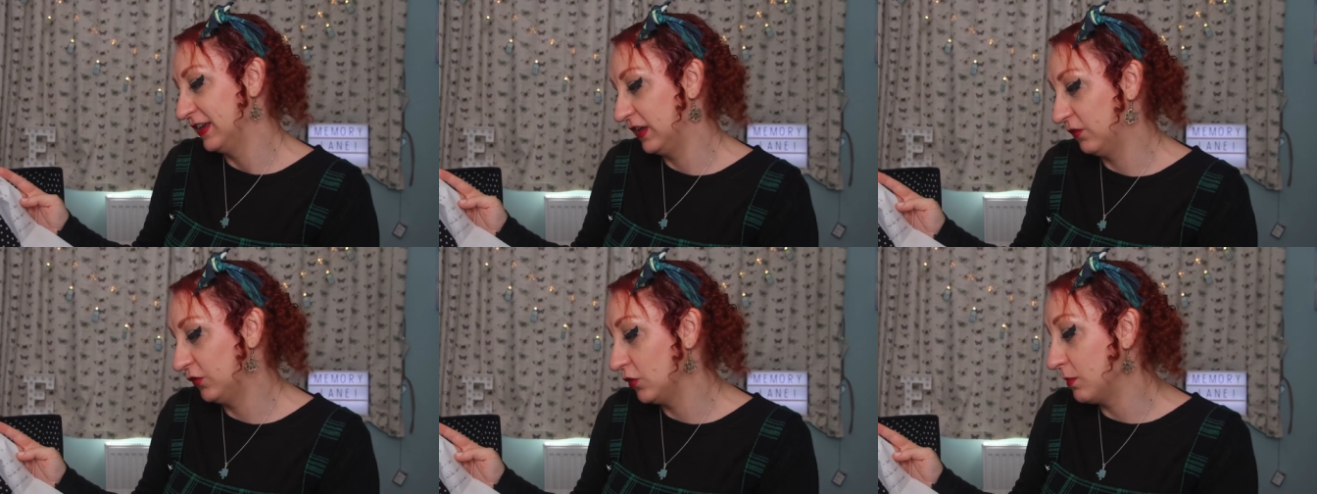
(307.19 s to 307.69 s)

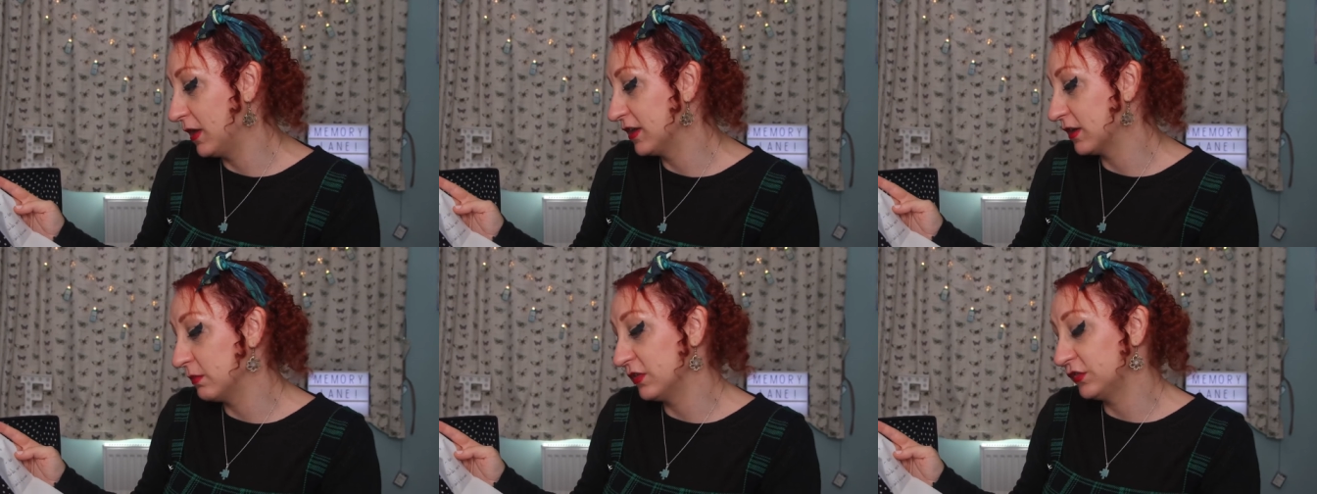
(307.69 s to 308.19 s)
If you
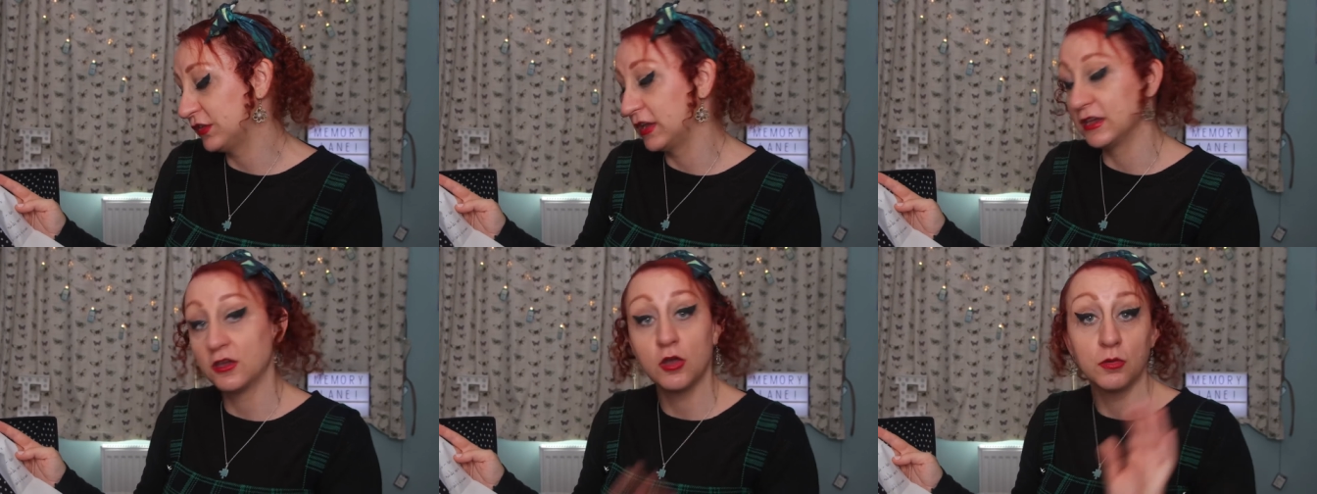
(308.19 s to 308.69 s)
make a
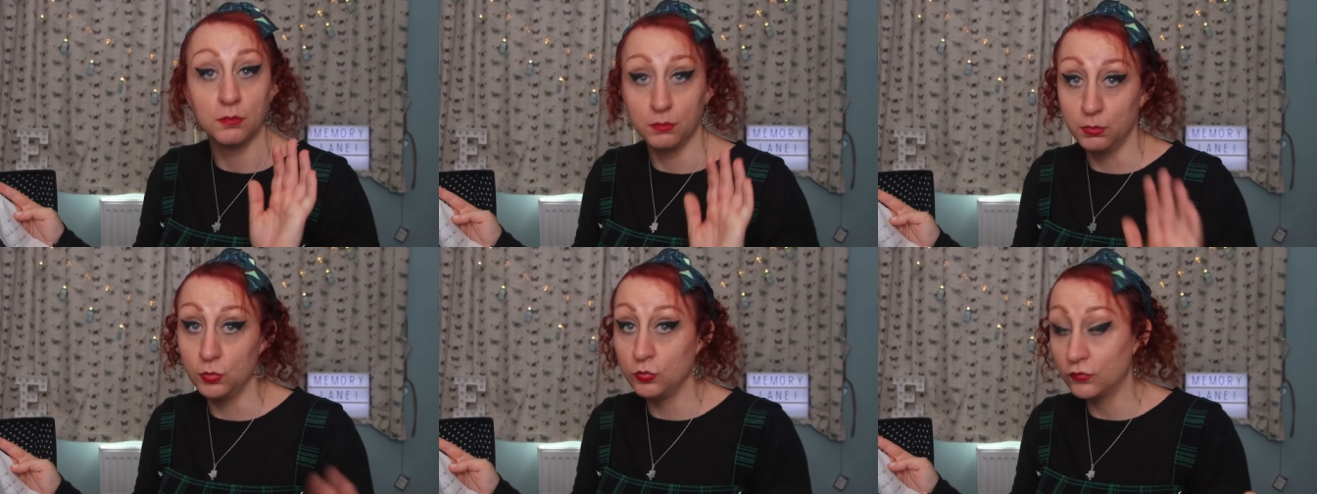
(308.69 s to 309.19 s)
mistake,
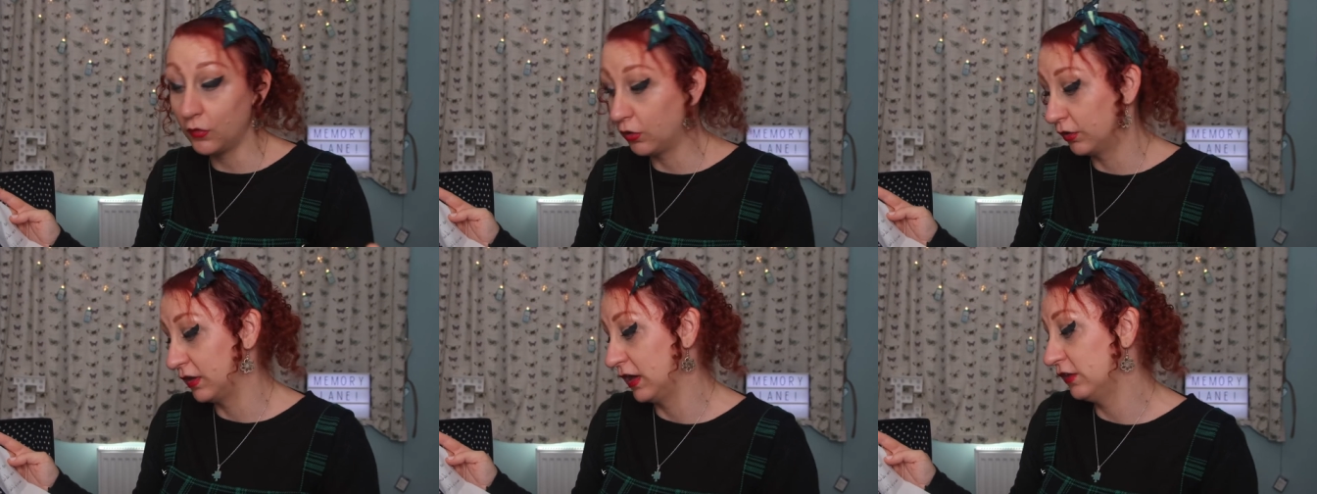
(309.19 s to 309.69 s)
move
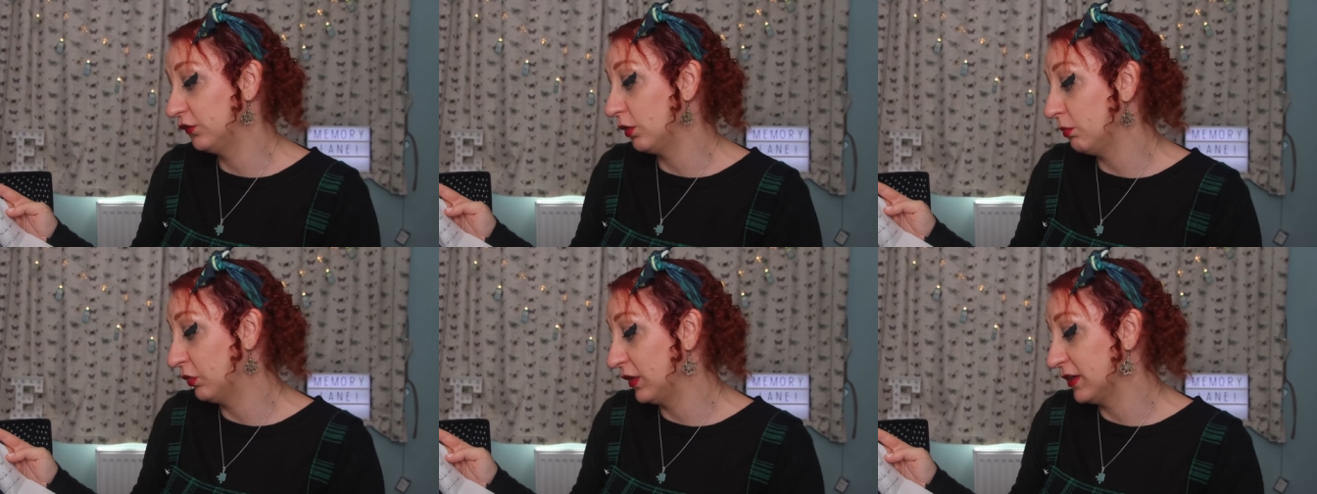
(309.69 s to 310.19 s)
on and
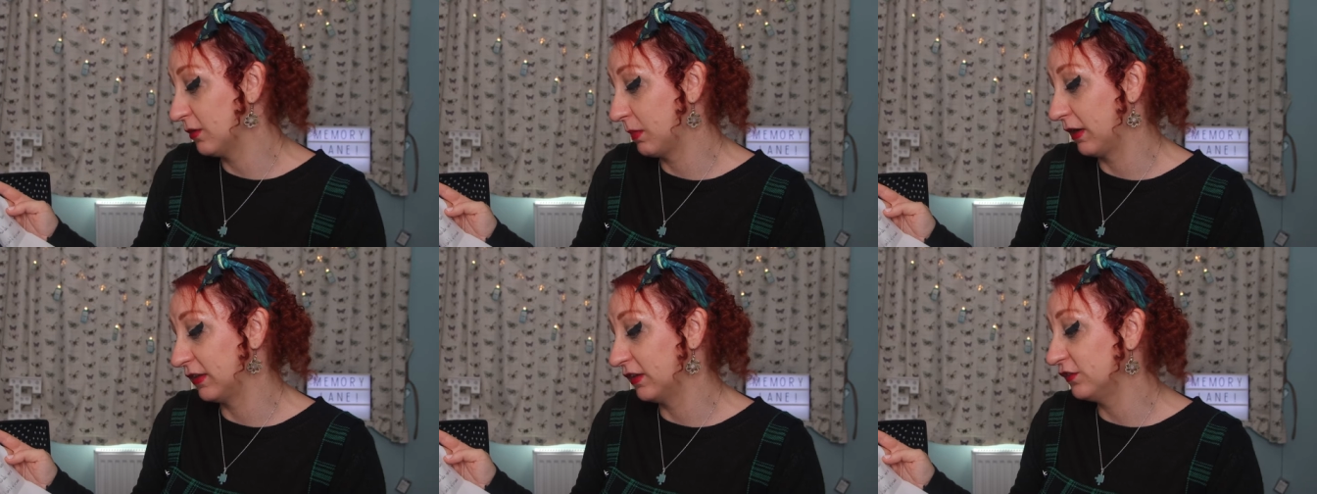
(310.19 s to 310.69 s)
don't think
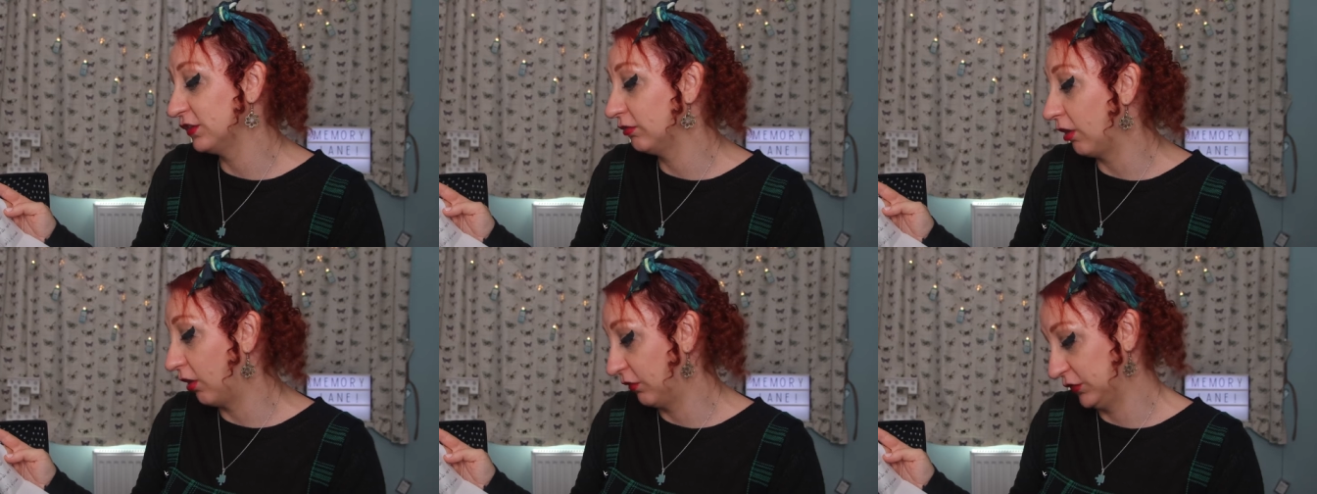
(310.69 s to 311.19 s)
about it
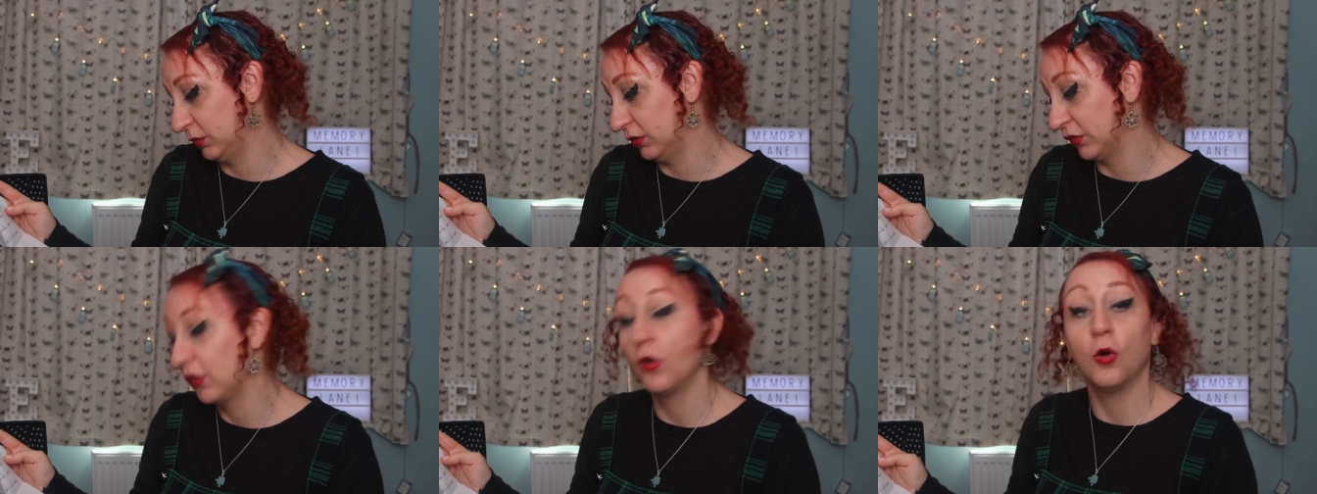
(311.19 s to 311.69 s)
until
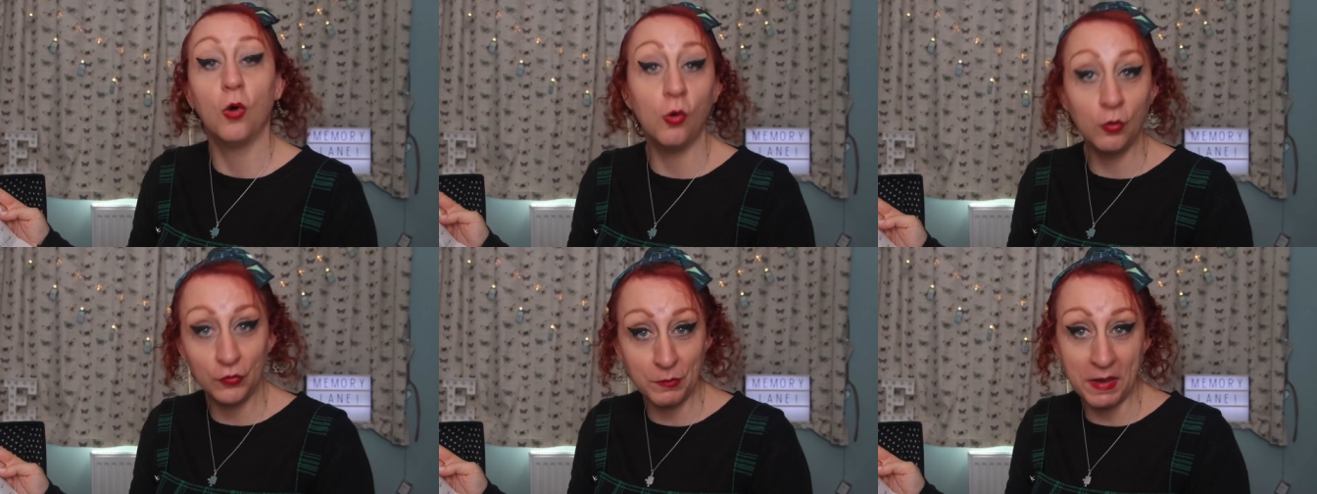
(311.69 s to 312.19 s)
afterwards.
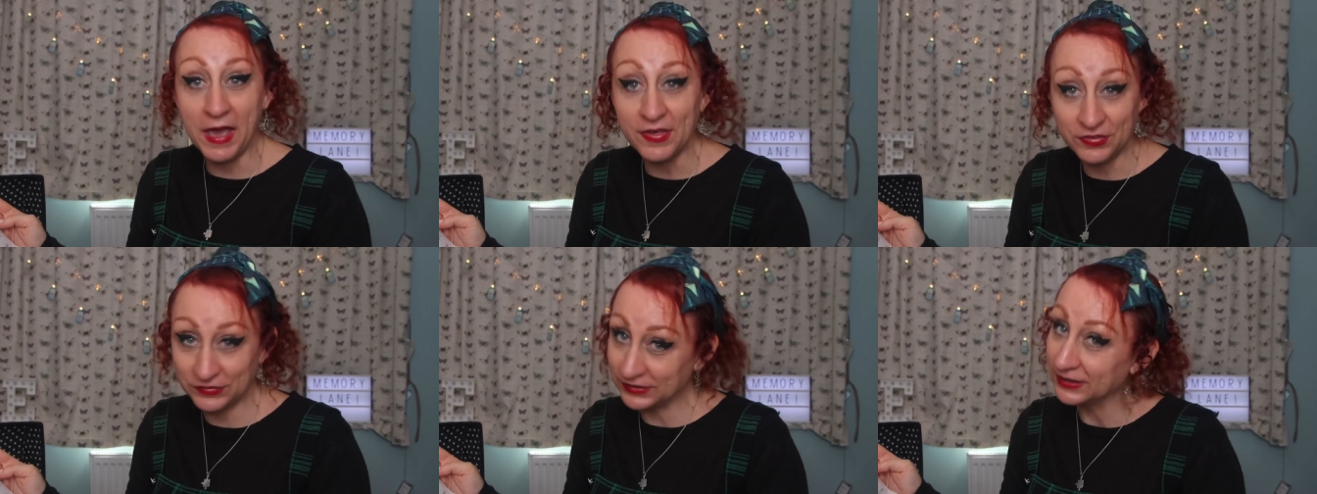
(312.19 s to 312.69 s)
All the
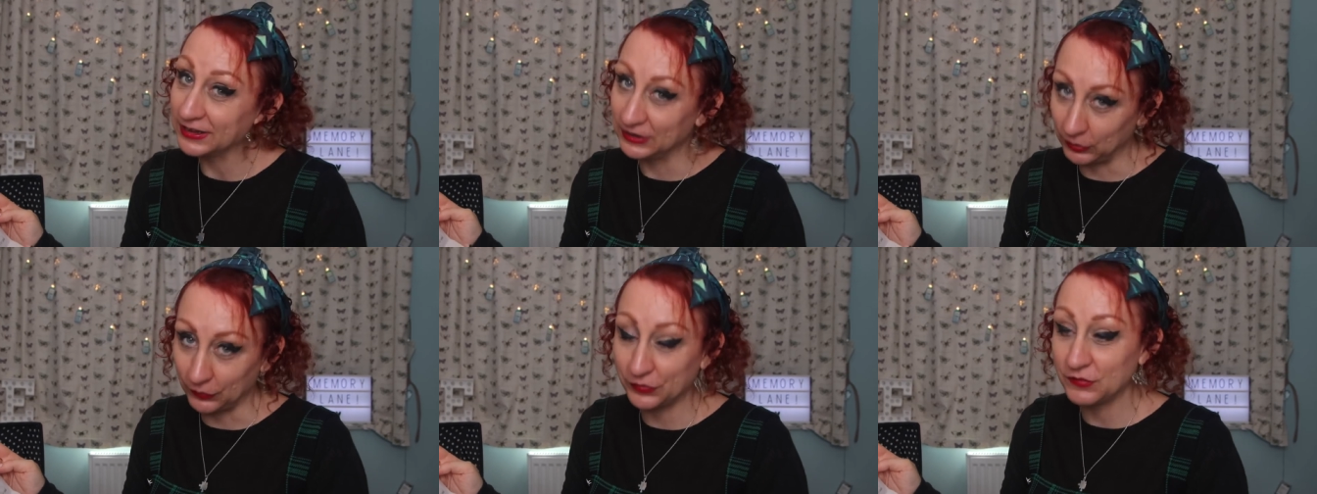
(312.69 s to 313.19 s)
best.
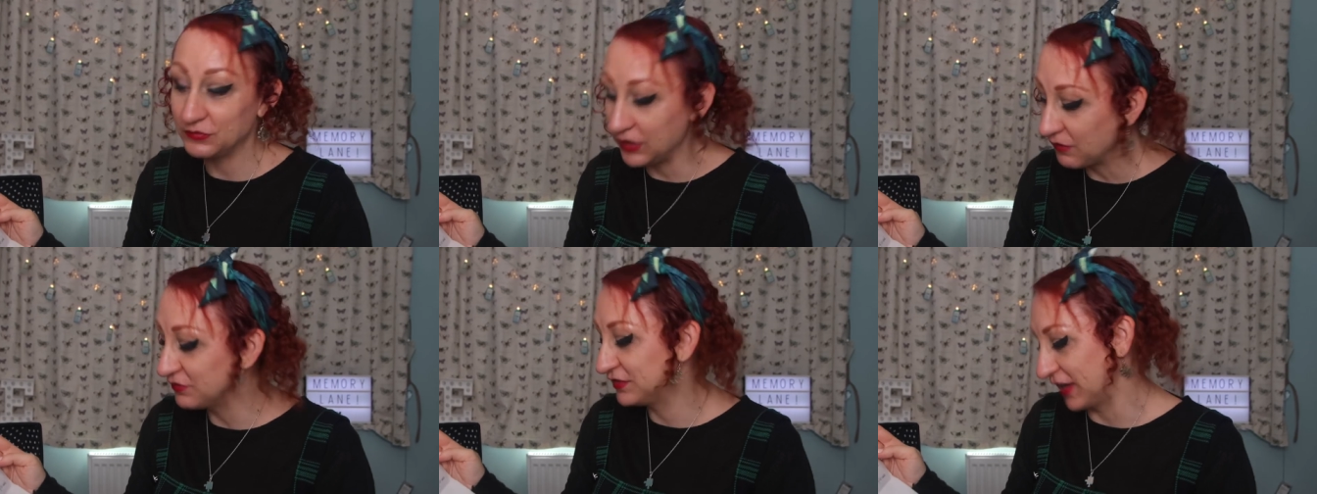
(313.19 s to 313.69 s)
Lots of
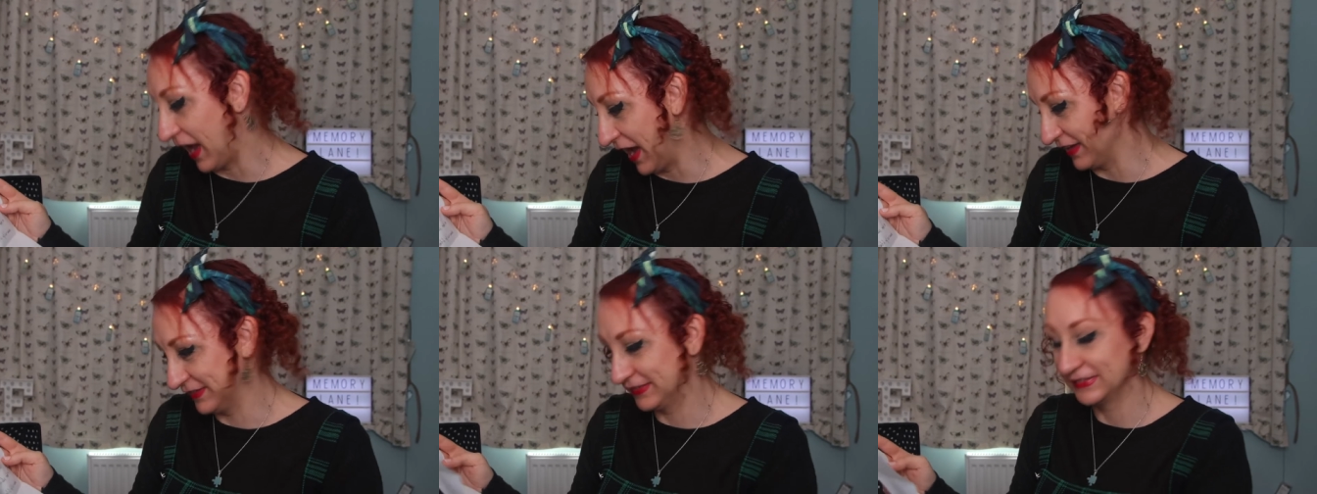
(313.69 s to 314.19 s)
love,
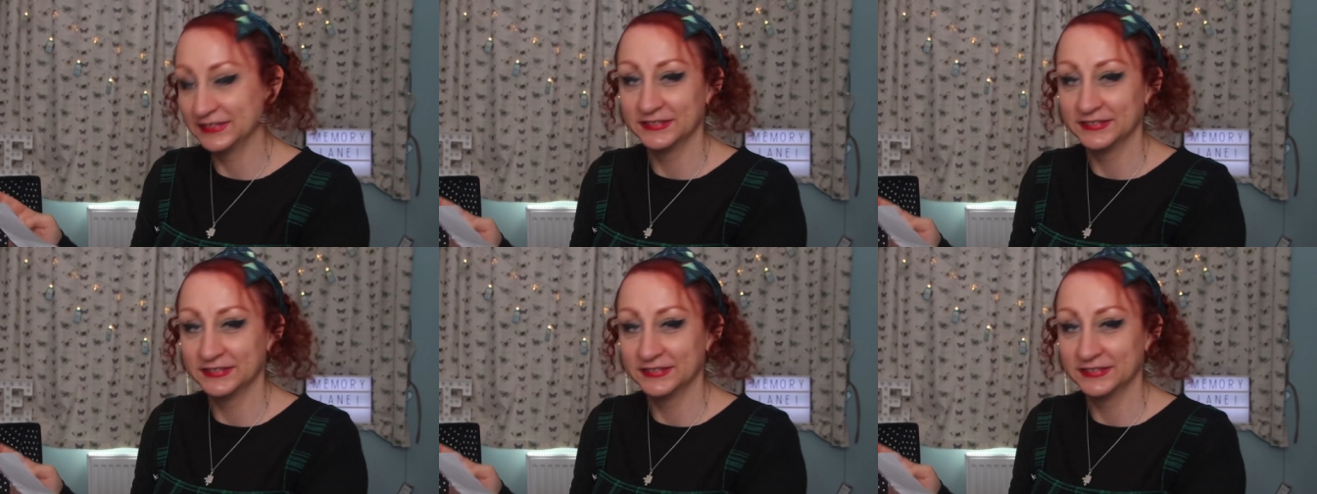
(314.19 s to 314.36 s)
Dad.